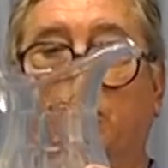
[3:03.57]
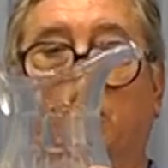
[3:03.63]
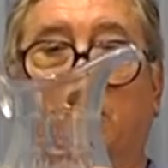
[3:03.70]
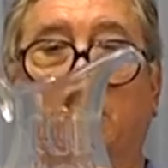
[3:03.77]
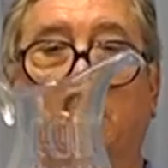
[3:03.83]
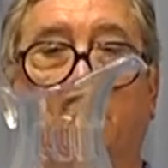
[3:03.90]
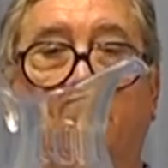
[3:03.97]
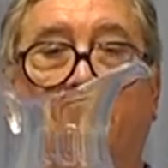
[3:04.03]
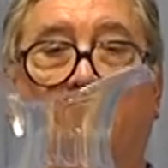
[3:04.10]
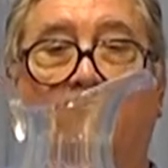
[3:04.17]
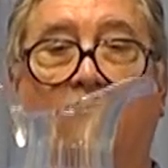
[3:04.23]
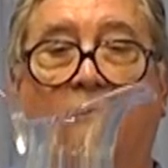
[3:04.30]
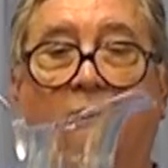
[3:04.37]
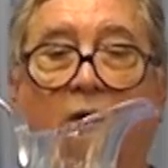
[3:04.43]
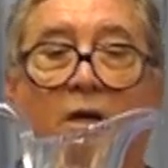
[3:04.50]
you're looking
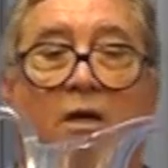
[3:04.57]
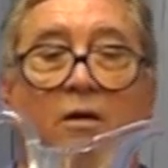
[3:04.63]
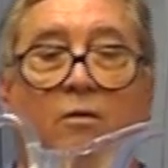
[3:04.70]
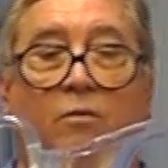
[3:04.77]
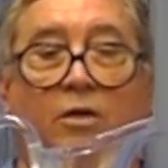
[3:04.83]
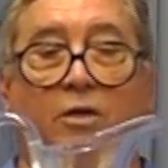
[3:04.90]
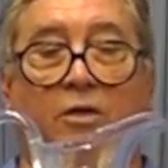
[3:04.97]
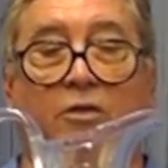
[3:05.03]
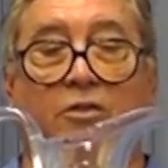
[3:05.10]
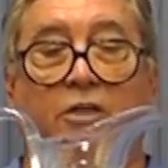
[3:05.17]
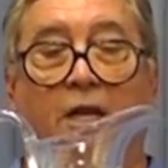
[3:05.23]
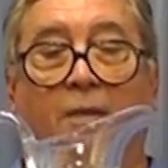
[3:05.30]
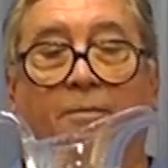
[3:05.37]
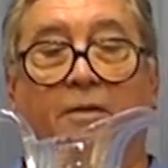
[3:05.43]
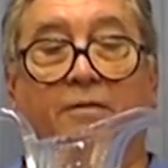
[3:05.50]
for when you're
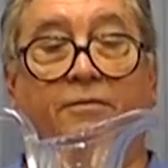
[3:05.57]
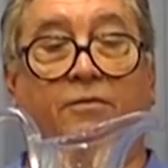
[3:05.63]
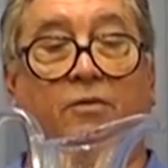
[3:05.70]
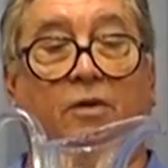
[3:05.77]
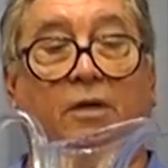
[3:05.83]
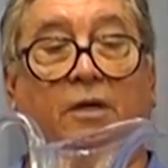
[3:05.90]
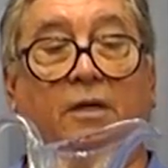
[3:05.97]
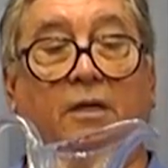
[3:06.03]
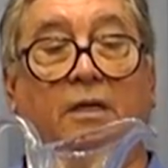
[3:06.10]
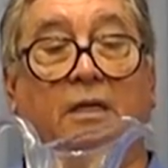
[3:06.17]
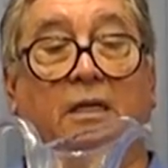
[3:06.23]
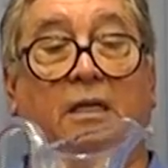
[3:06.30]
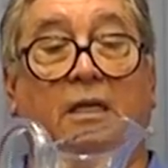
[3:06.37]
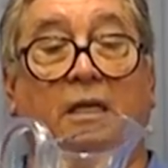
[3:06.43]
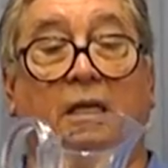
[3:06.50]
shopping for
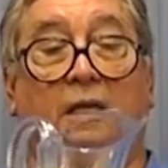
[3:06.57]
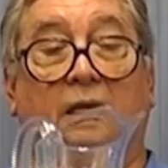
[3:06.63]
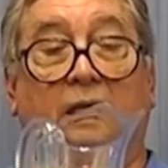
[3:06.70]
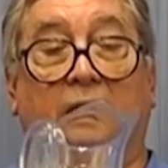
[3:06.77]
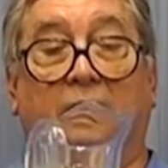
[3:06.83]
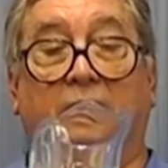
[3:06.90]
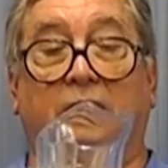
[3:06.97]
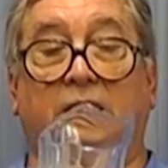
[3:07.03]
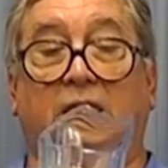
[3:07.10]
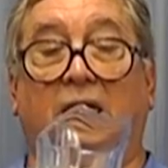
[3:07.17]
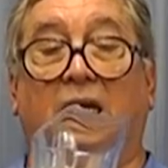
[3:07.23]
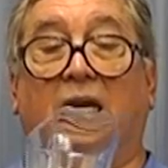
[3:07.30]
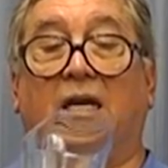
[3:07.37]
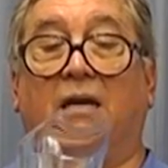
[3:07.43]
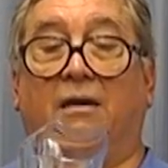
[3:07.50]
it is
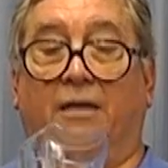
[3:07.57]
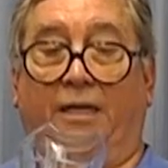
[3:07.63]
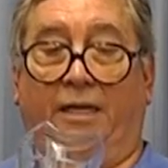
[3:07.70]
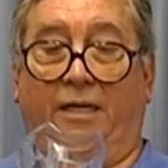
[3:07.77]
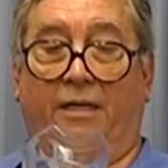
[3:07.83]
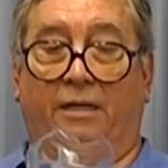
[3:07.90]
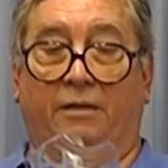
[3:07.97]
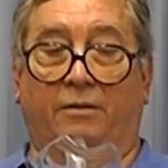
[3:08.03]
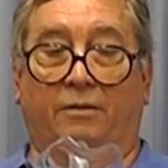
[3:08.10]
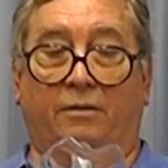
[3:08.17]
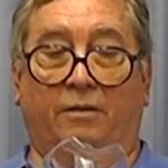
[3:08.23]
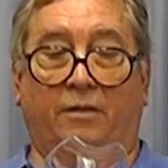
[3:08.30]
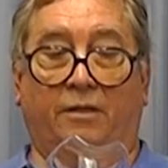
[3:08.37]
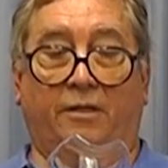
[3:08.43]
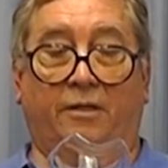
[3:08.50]
clarity.
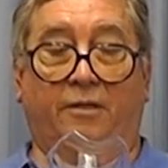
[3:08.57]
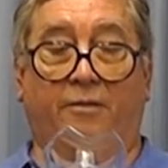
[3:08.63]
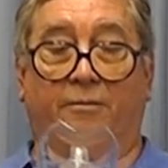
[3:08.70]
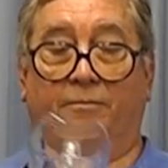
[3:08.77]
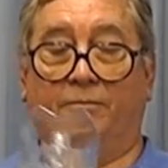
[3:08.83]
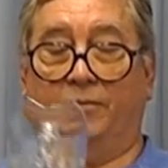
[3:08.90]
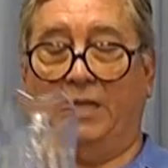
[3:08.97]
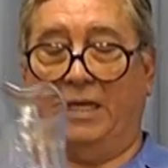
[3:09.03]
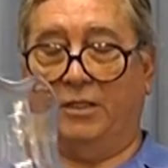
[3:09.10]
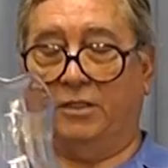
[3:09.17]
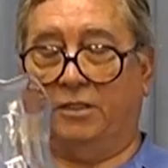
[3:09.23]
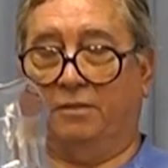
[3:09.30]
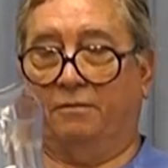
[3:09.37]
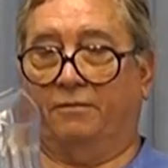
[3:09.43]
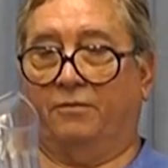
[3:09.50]

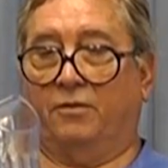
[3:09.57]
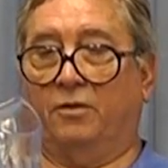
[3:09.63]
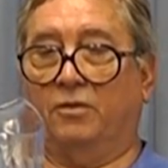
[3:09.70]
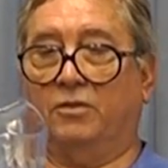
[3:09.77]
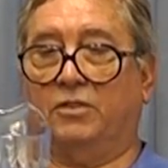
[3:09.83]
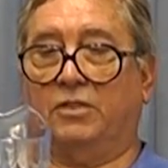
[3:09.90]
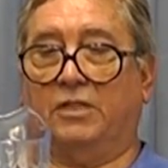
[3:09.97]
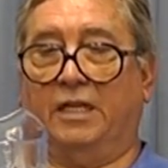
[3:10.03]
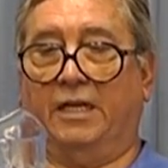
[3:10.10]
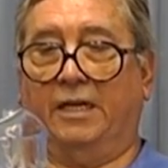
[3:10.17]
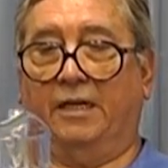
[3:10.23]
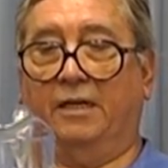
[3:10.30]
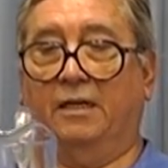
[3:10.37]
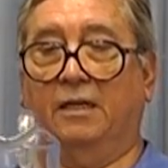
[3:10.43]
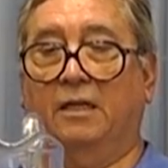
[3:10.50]
That's the first thing.
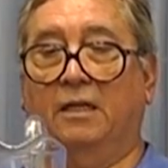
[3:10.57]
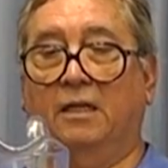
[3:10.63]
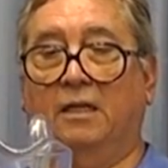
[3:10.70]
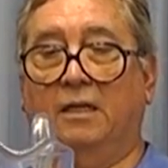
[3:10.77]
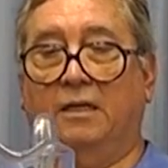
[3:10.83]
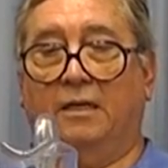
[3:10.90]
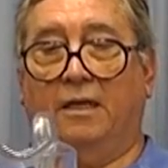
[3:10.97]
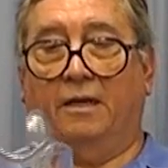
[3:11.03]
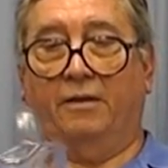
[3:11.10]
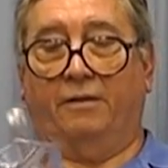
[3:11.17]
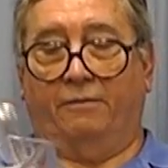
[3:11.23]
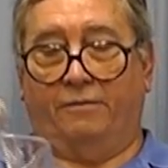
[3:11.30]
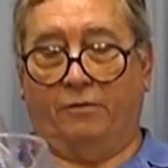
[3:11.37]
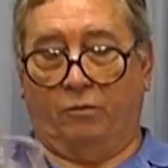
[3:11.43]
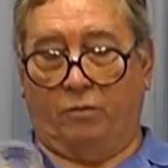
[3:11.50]
Now,
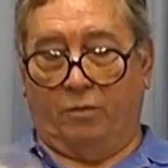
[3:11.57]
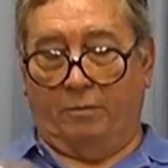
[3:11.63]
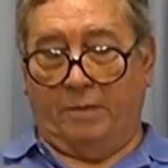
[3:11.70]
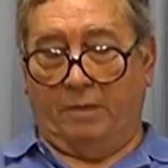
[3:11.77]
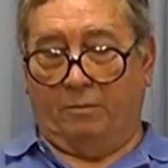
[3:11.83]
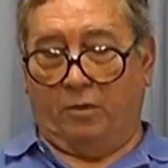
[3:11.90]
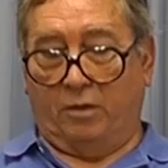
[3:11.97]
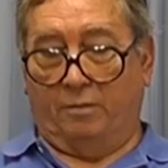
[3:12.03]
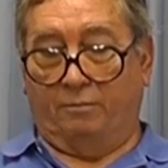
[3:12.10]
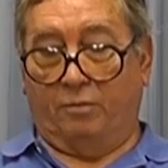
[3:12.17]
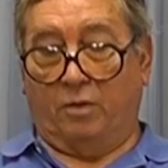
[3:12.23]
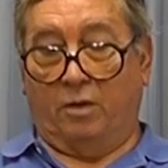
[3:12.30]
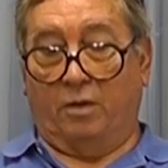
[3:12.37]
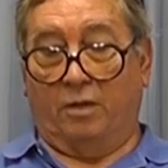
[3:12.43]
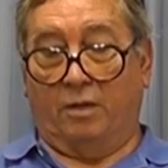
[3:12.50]
if you remember in
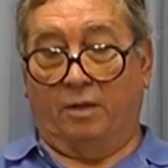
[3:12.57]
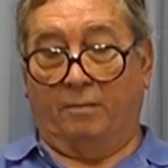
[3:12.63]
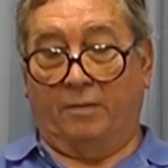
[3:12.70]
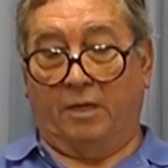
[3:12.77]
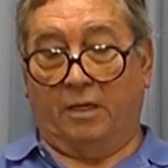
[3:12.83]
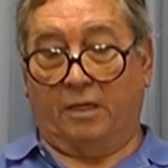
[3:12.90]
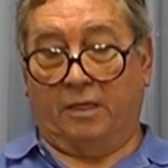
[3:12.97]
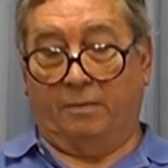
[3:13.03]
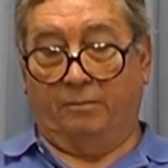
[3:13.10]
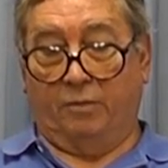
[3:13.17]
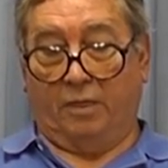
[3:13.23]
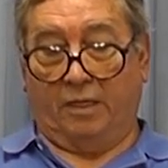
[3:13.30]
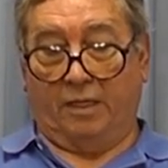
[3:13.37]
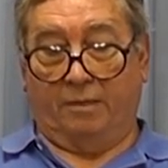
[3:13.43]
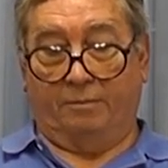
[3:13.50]
American
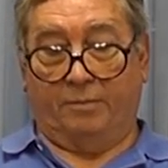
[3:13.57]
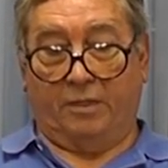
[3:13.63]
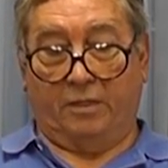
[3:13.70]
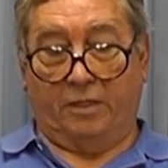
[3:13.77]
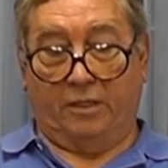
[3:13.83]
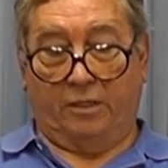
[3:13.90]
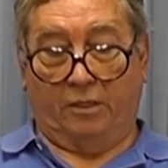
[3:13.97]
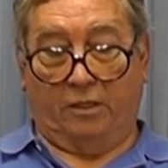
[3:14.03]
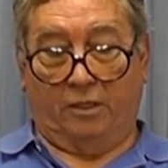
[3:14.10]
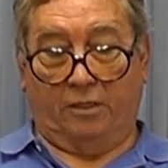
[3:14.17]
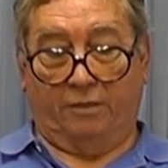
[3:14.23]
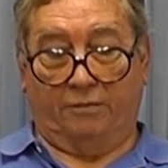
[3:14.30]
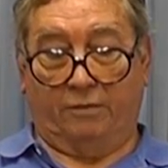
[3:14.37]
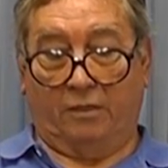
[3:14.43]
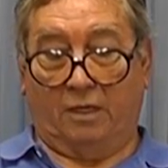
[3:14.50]
Brilliant Period, you're
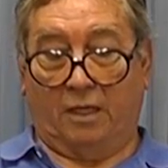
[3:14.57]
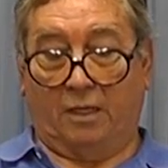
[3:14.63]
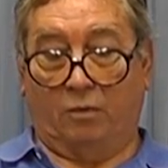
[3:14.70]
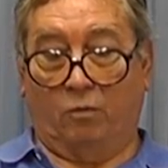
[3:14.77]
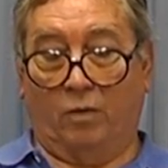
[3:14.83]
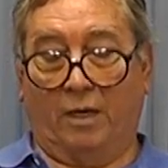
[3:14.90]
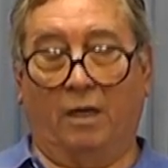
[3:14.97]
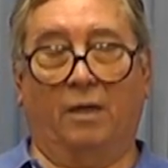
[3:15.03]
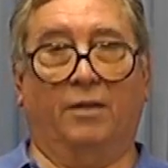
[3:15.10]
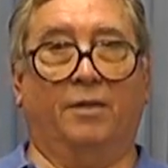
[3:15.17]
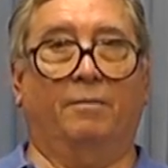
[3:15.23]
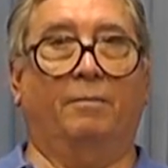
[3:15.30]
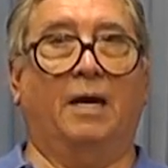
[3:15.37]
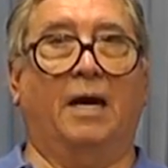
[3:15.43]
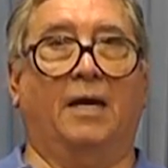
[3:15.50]
looking for a lot of wear in
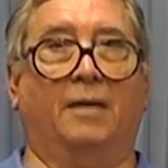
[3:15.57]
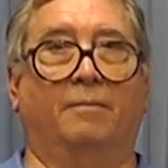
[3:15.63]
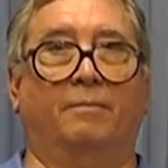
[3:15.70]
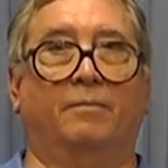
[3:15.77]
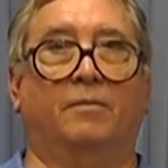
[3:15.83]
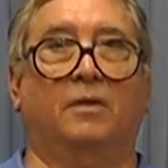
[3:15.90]
the bottom.